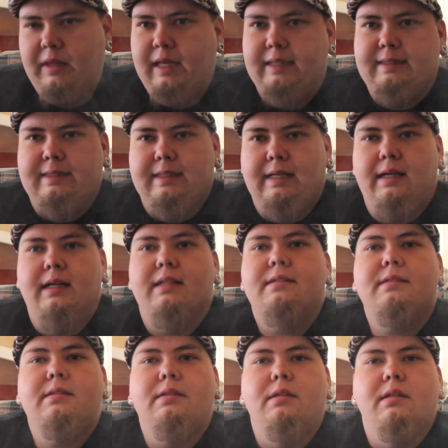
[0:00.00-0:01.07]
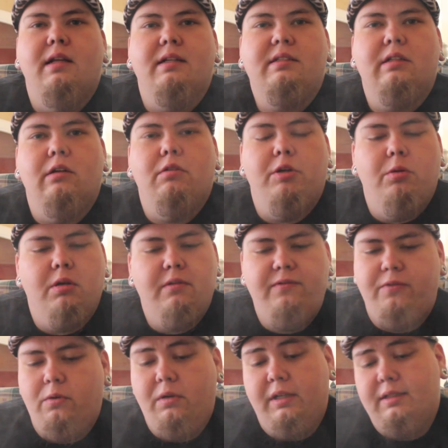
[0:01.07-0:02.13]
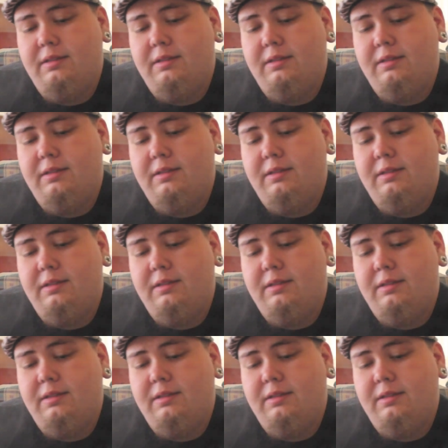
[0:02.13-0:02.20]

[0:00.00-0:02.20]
It's nuts. That's the only word for it.